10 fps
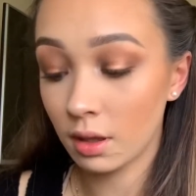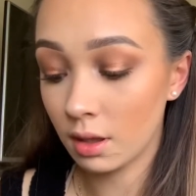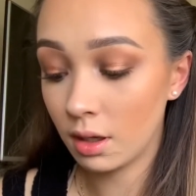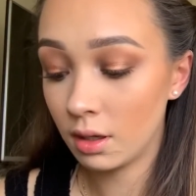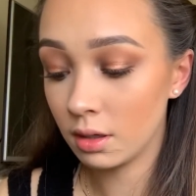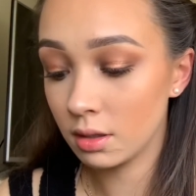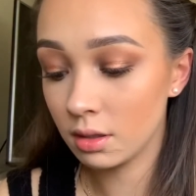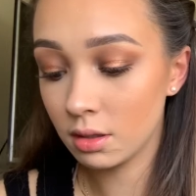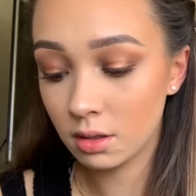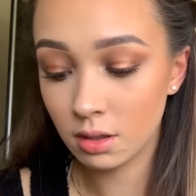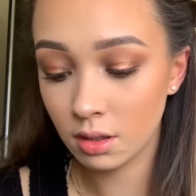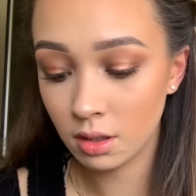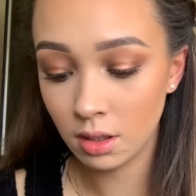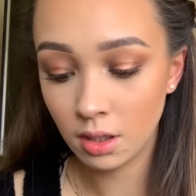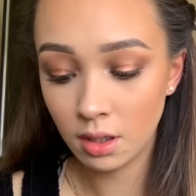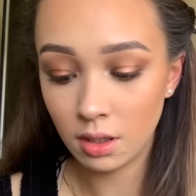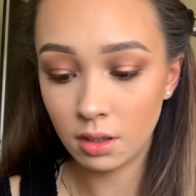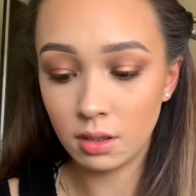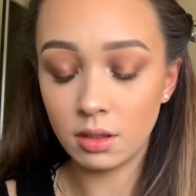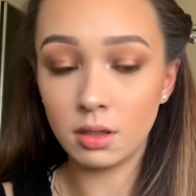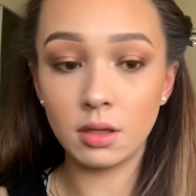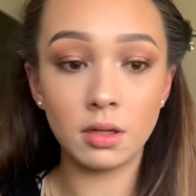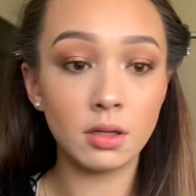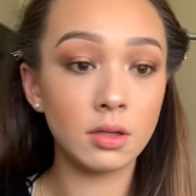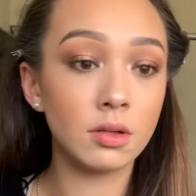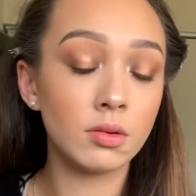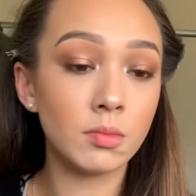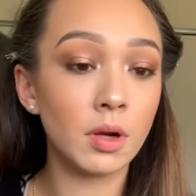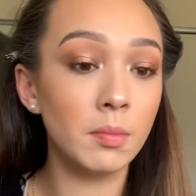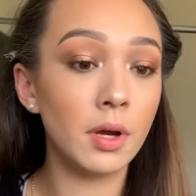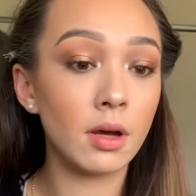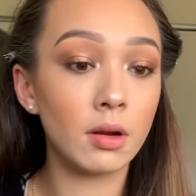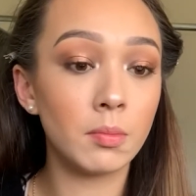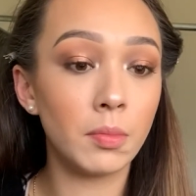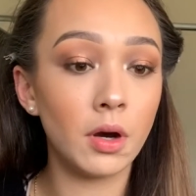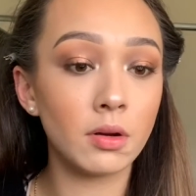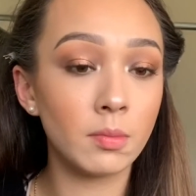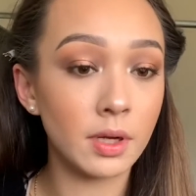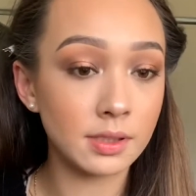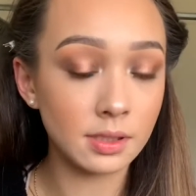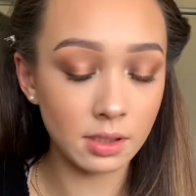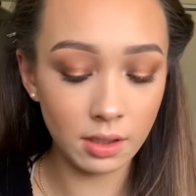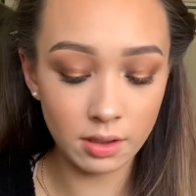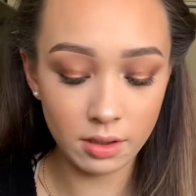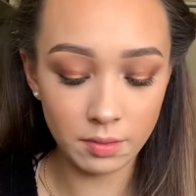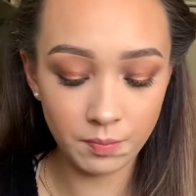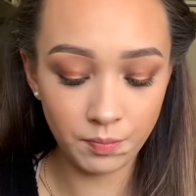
That, and do my bottom mascara.